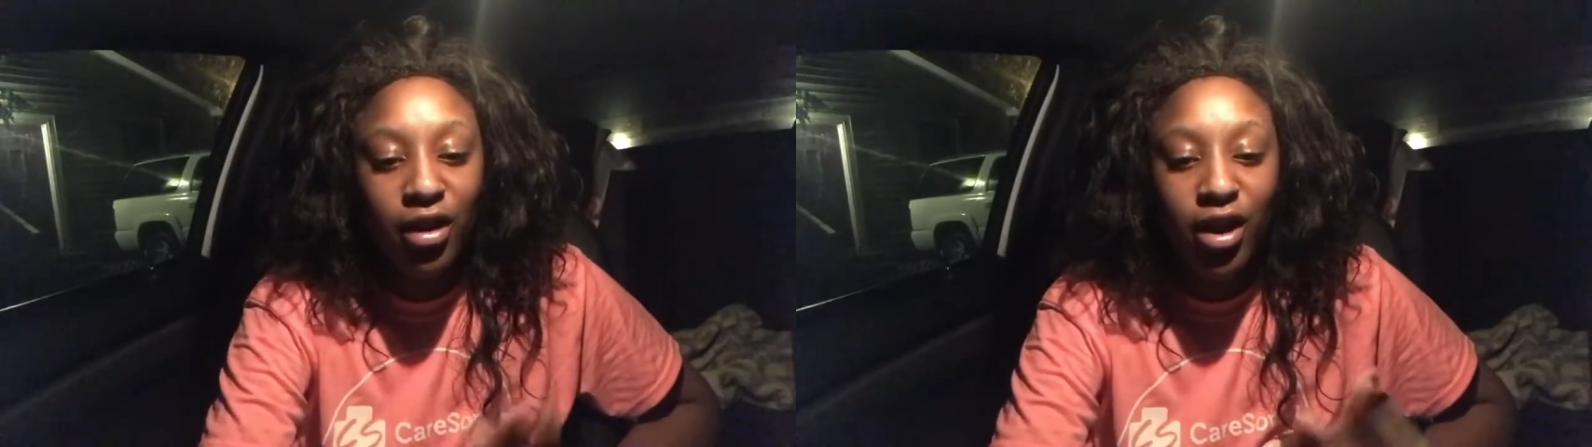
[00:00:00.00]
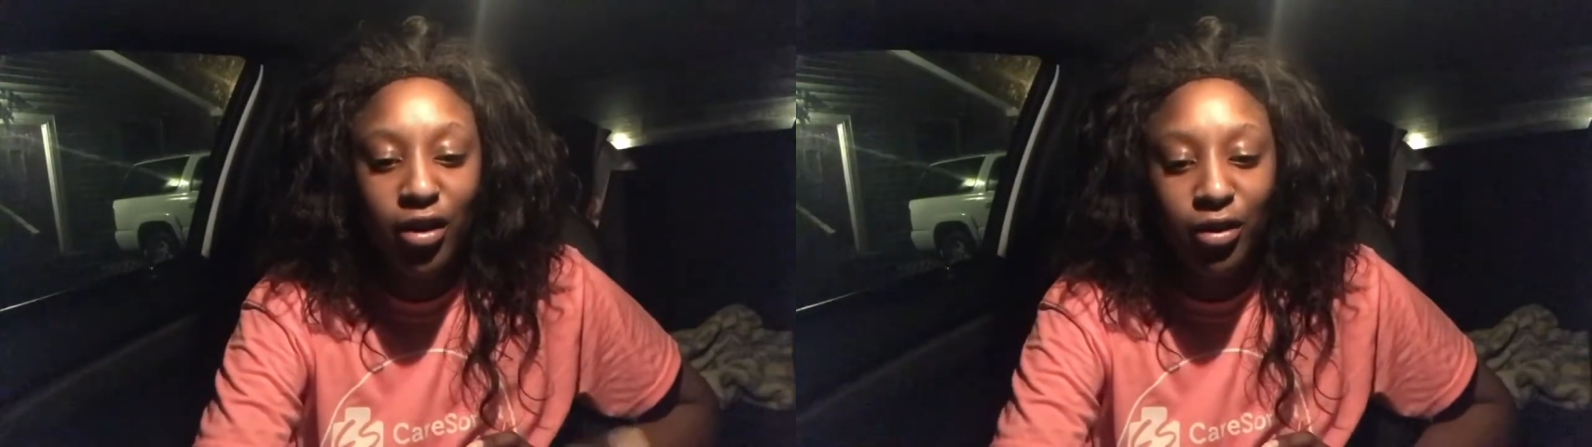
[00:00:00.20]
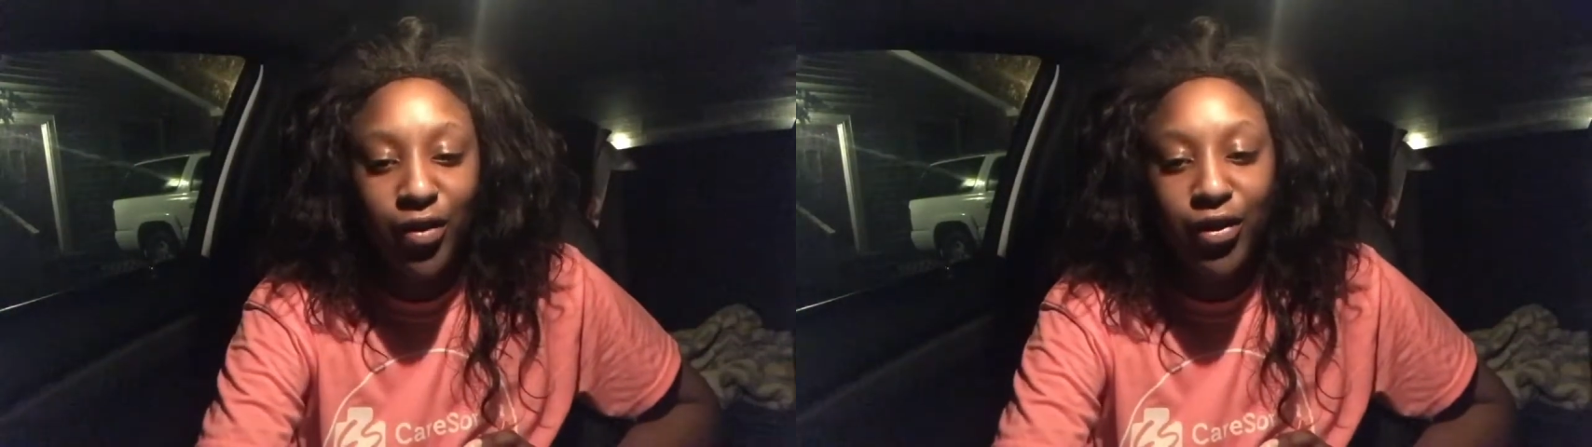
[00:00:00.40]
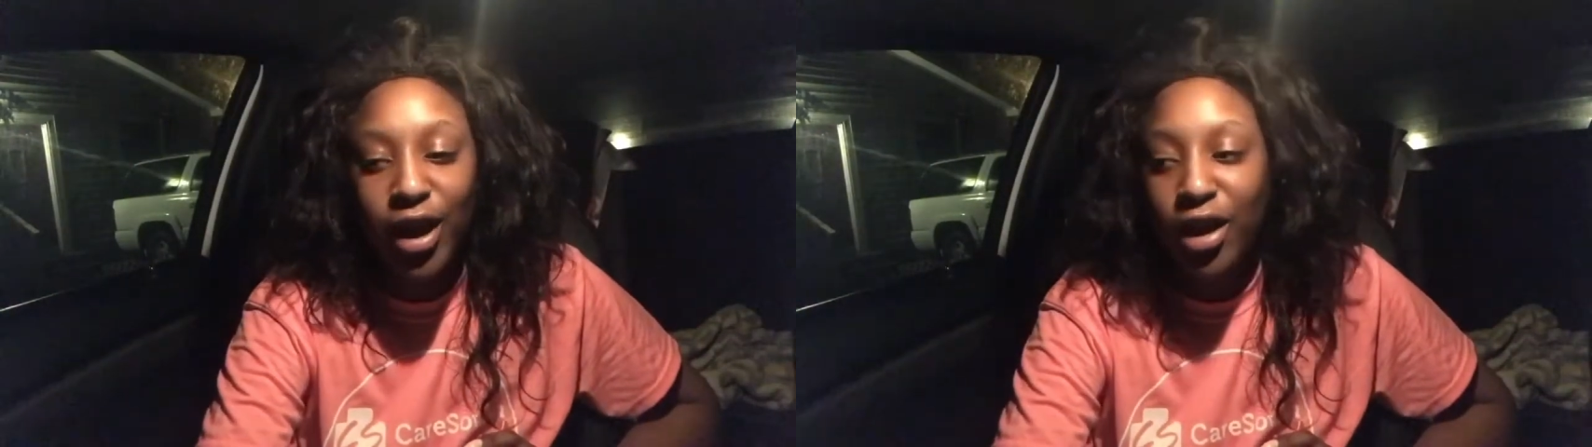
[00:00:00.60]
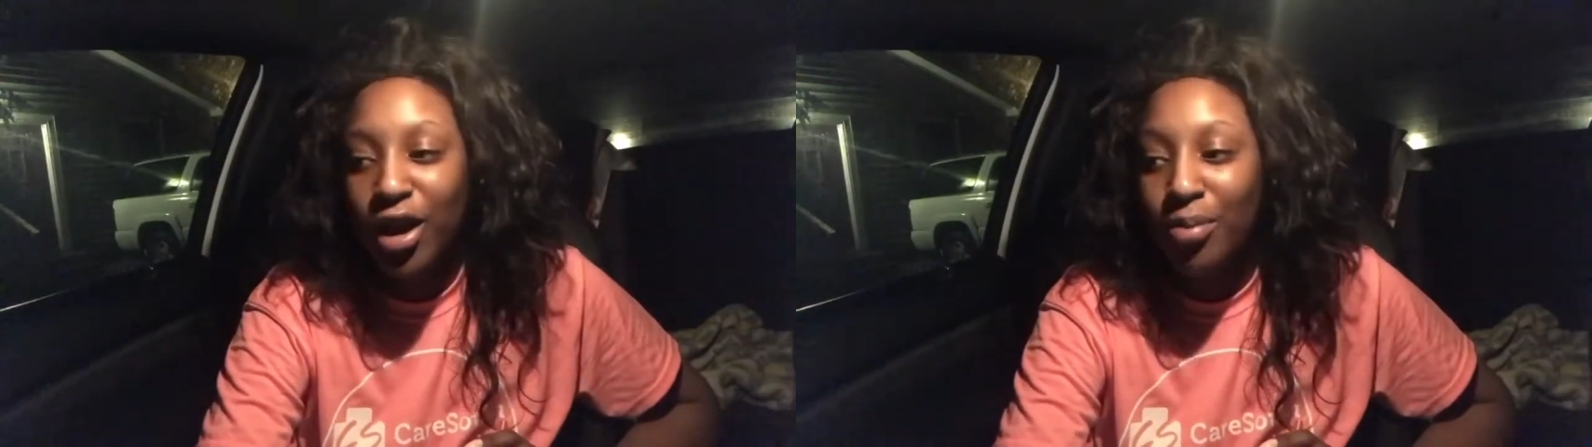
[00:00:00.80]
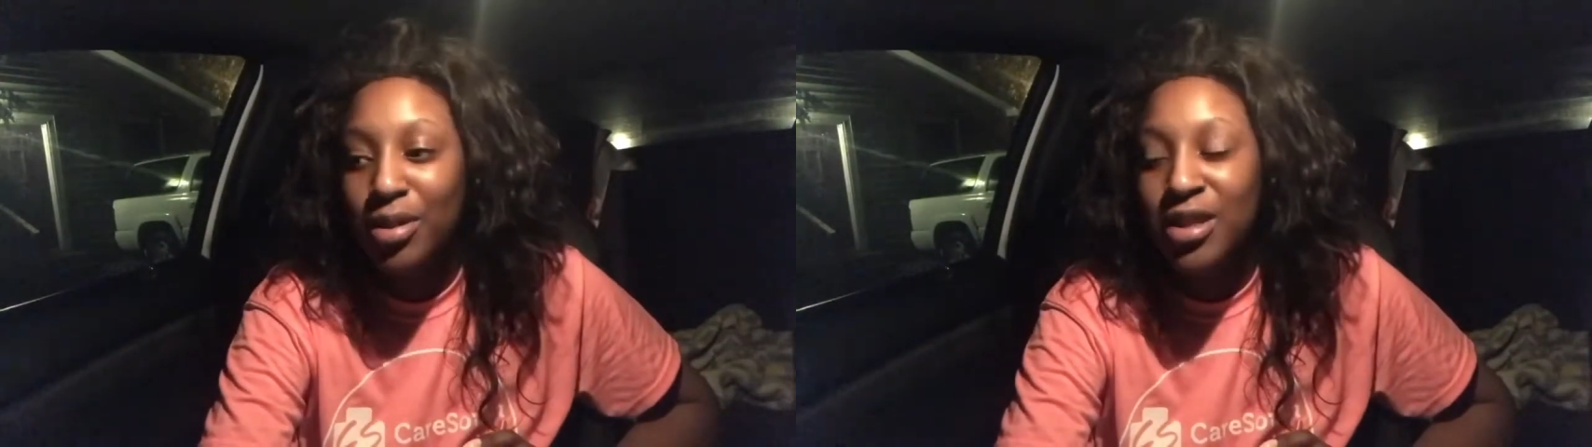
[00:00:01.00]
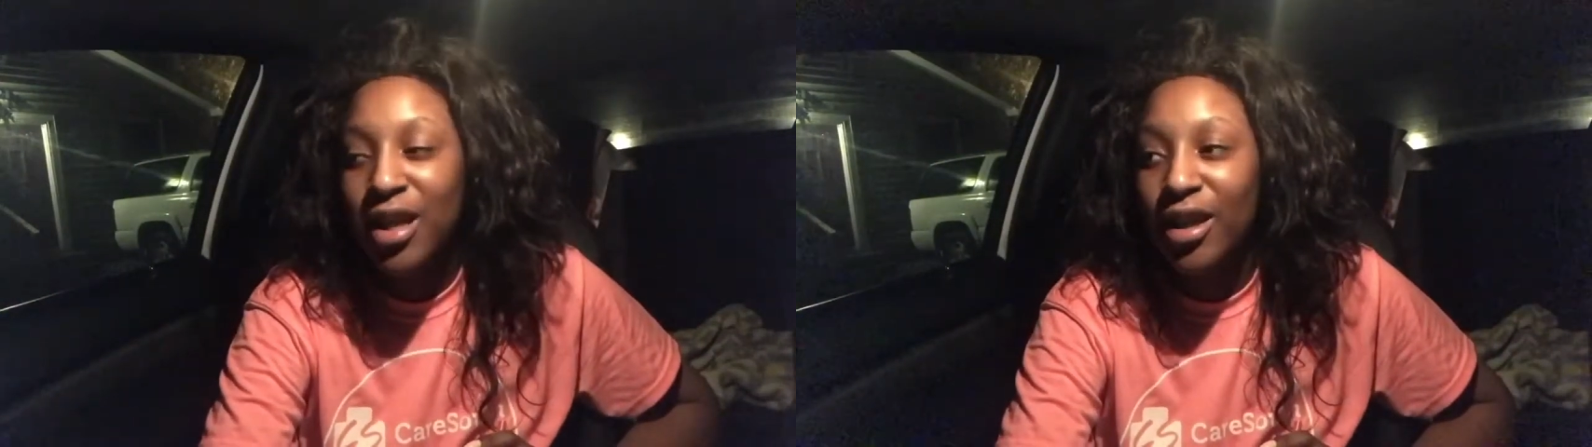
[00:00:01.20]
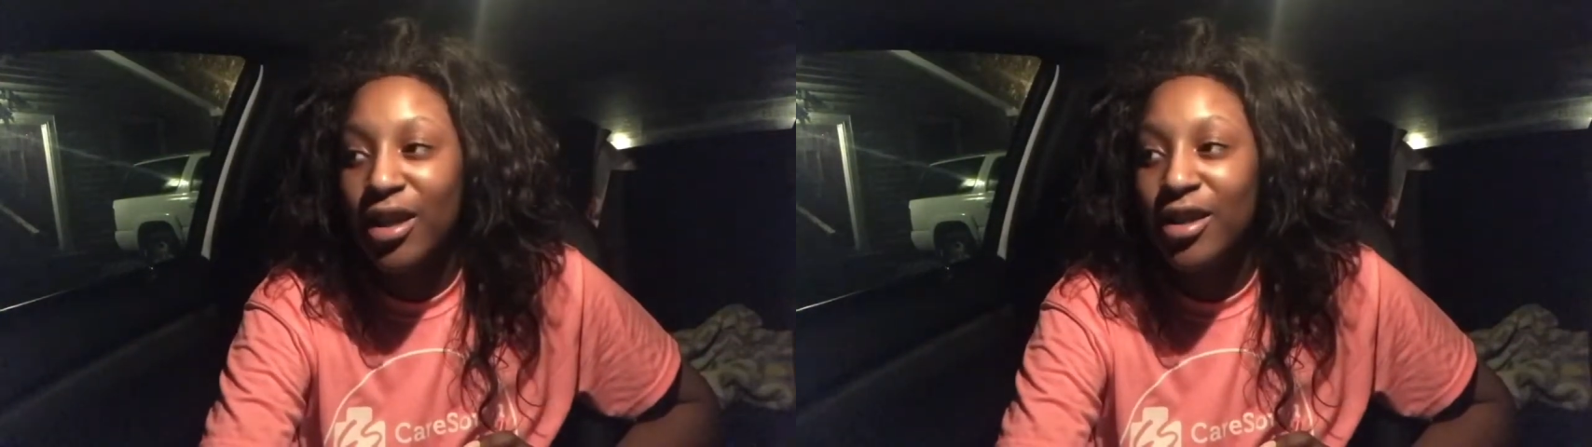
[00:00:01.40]
Let it run for like a couple of
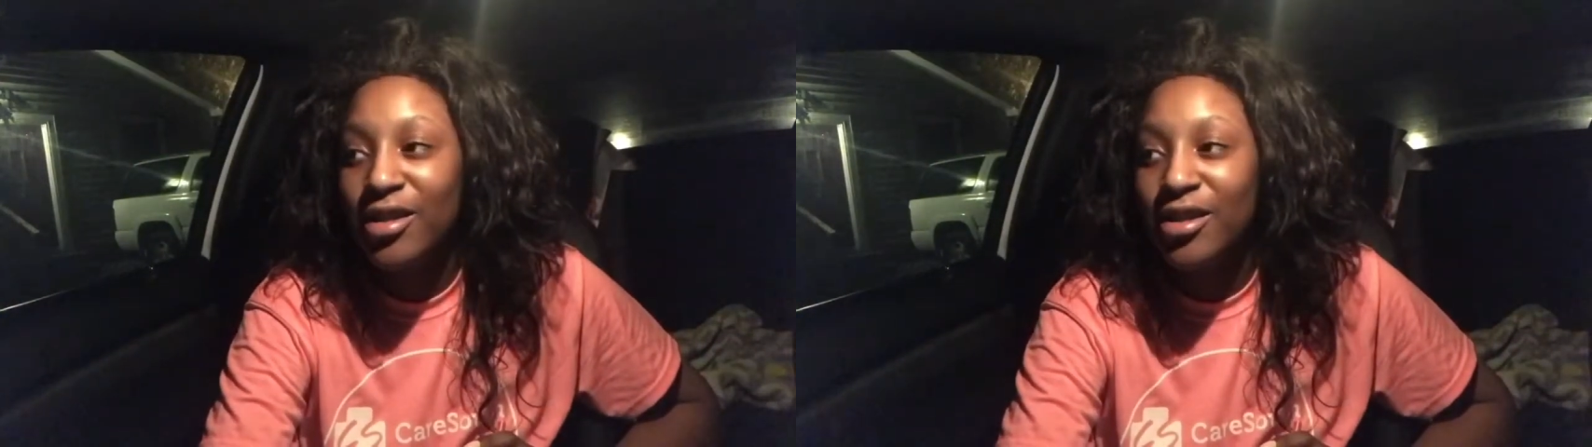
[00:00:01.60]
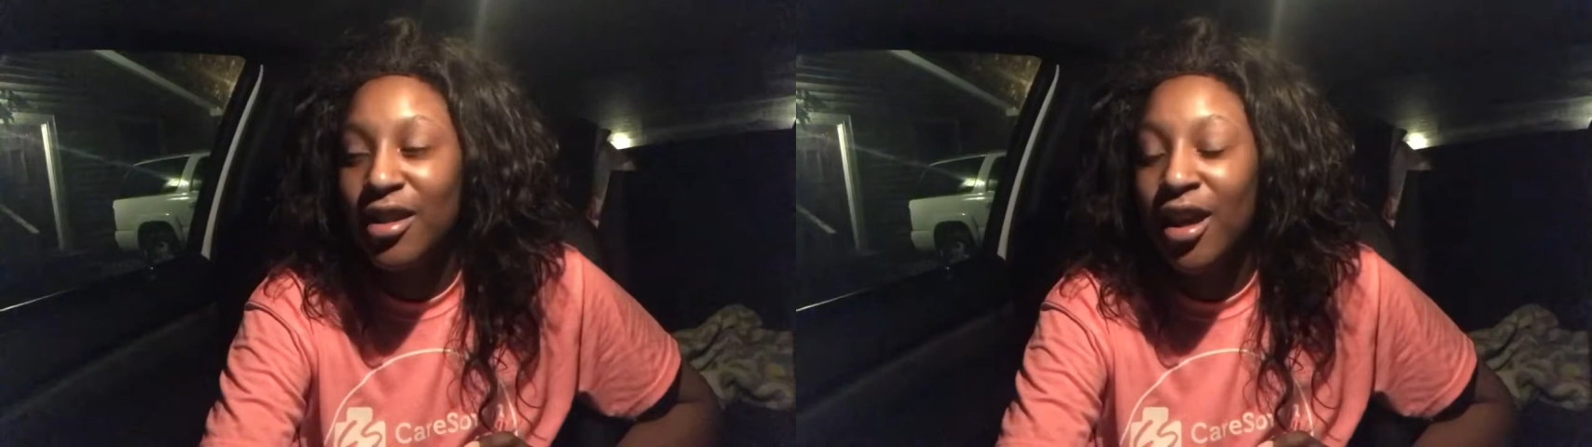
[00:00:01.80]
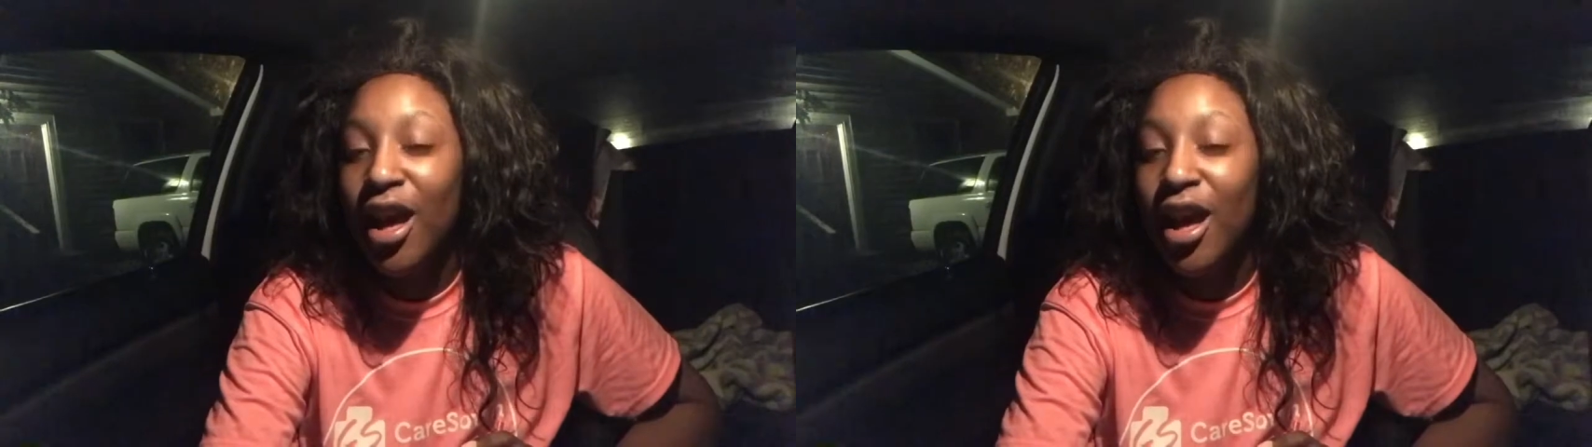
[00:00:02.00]
seconds.